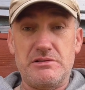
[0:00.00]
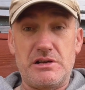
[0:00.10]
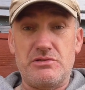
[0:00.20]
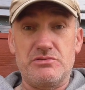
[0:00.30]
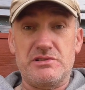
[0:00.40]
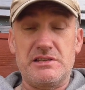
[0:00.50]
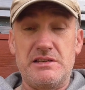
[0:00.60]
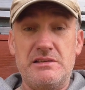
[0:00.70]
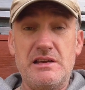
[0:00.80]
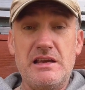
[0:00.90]
I couldn't
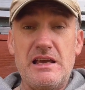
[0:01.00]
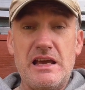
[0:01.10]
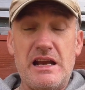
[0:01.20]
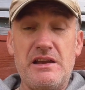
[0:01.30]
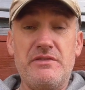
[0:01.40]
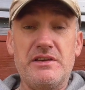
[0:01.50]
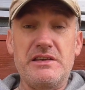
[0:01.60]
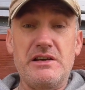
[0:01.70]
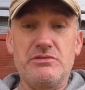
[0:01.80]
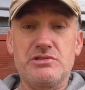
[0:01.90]
see anything
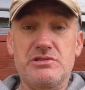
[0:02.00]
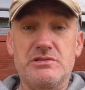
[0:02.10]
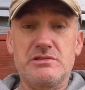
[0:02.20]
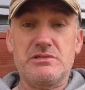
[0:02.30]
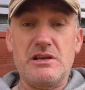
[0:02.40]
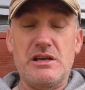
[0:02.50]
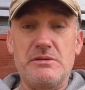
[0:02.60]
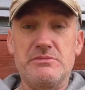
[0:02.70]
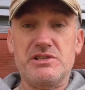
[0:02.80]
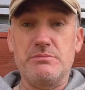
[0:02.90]
else
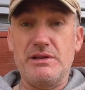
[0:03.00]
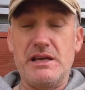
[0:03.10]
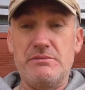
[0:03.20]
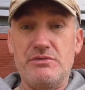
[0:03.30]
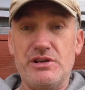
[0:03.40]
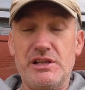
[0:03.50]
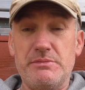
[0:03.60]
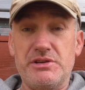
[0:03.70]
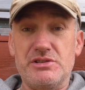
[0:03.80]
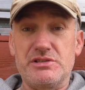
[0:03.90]
um, to blame
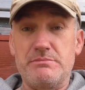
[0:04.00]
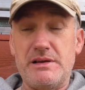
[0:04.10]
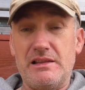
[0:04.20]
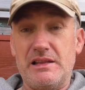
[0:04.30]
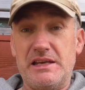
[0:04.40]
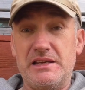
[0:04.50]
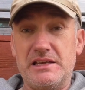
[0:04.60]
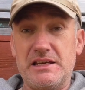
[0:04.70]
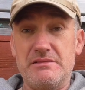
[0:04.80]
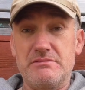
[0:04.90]
really because the back laying
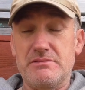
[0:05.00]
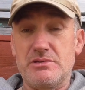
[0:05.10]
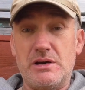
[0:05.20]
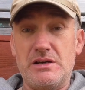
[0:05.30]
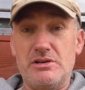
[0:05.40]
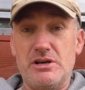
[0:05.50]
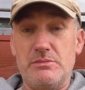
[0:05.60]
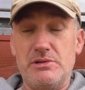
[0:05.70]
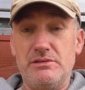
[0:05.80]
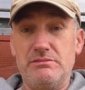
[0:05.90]
again quite
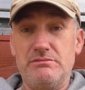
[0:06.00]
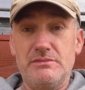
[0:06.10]
normal.